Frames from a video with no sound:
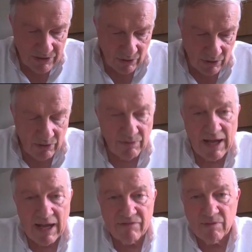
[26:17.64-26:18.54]
sold over
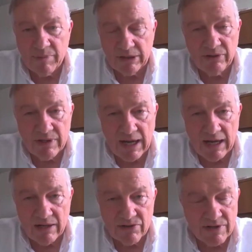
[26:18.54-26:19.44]
$500 million
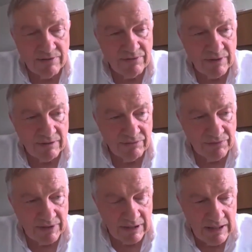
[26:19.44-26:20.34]

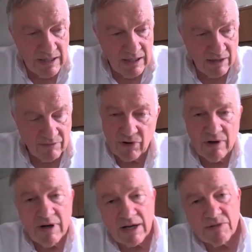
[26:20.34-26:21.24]
of her
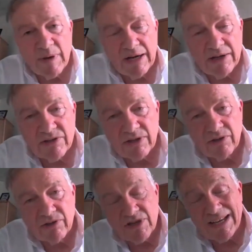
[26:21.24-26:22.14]
cosmetics
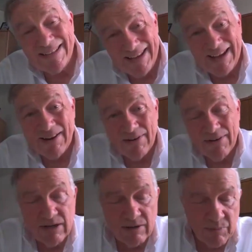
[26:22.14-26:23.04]
and her
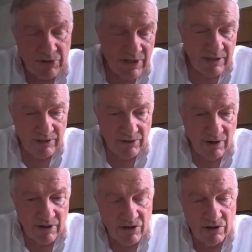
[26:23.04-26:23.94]
skincare in particular
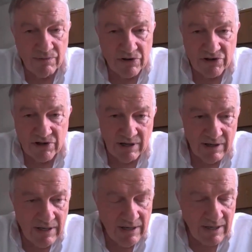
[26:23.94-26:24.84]
on
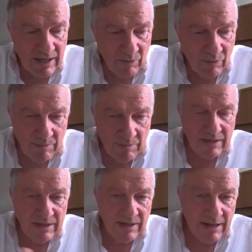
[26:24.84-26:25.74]
QVC. And we
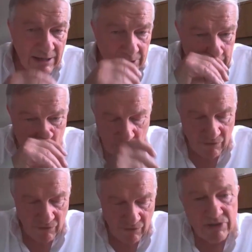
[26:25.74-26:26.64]
made an announcement a
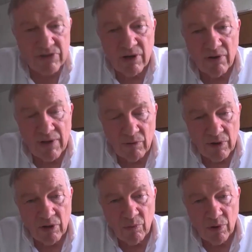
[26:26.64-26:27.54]
few months ago that
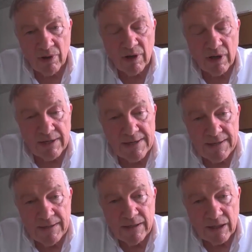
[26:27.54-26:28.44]
we're going to work on
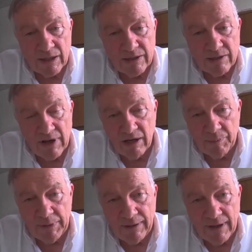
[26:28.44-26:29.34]

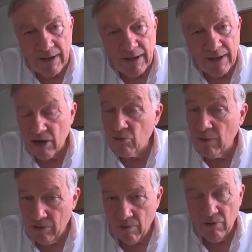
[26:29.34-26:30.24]
developing a hair
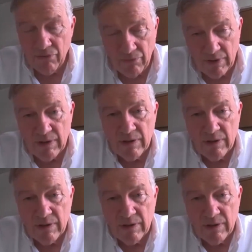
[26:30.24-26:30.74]
regrowth